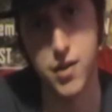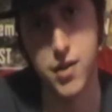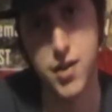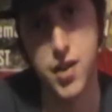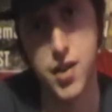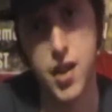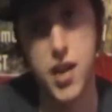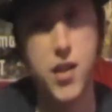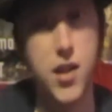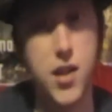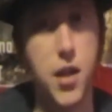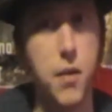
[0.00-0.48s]

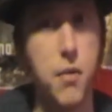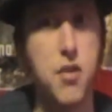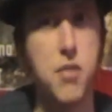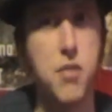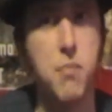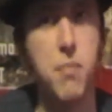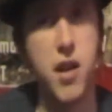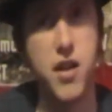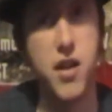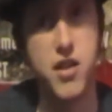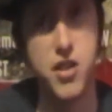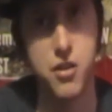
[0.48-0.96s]
tech demo
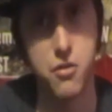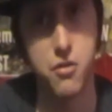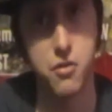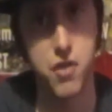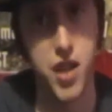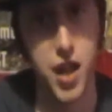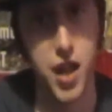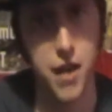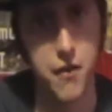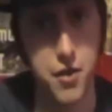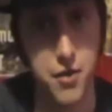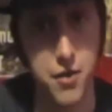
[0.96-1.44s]
spliced all
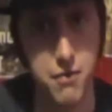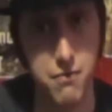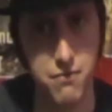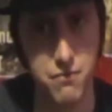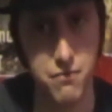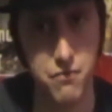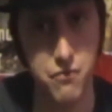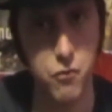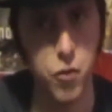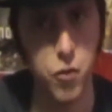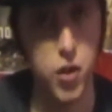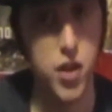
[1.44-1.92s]
together,
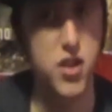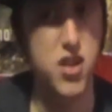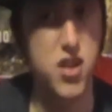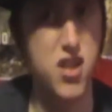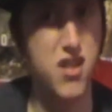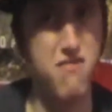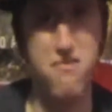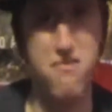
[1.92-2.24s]
which